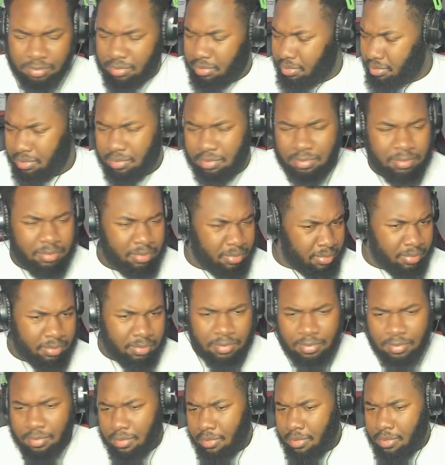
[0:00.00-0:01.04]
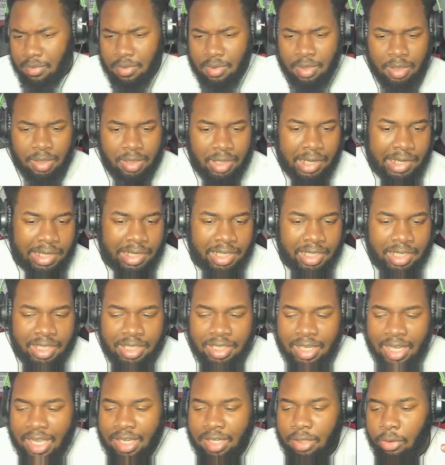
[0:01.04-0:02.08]
button, I'm blasting. I'm like the camera. Like,
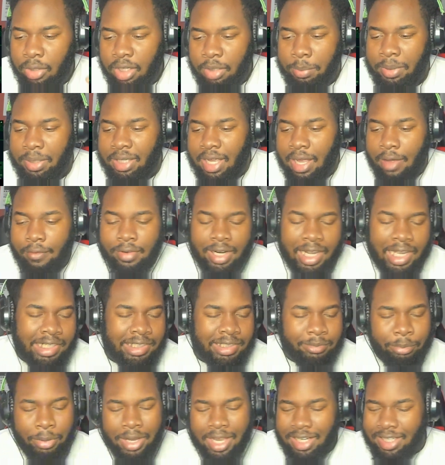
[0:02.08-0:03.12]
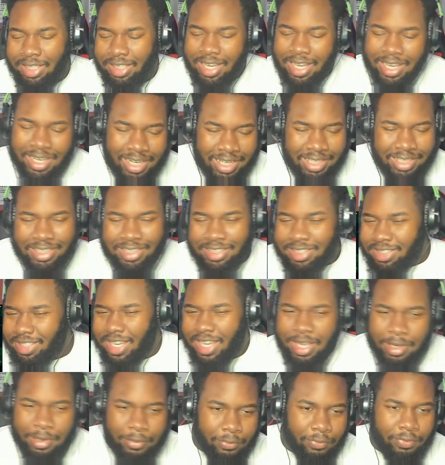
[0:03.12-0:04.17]
he, I know he be having like kind of like the
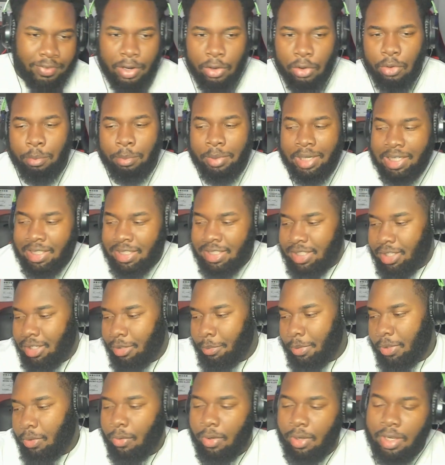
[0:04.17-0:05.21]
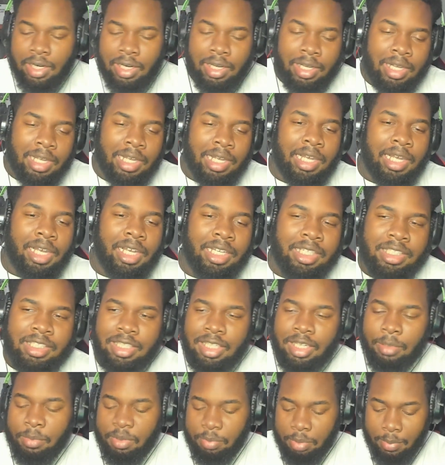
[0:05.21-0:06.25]
same flow, but he still be going he's
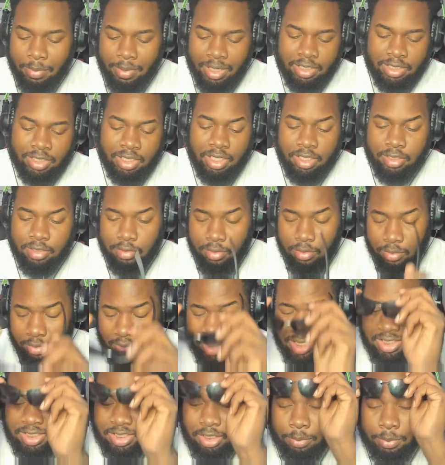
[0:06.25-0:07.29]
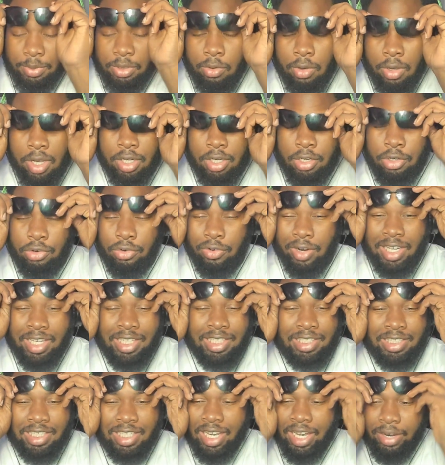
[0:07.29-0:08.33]
let me put my shades on. He still be going
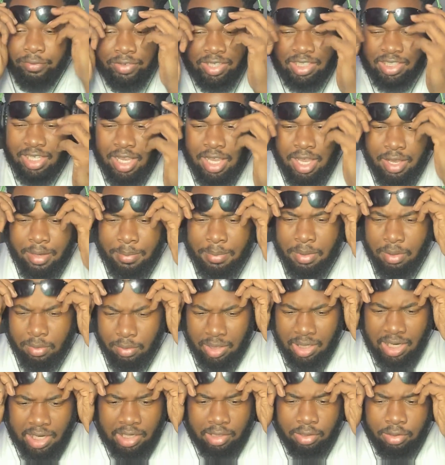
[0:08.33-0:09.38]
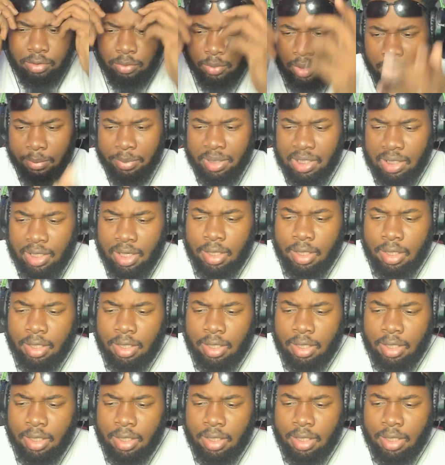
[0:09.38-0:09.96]
crazy every time though. Like, you know what I mean?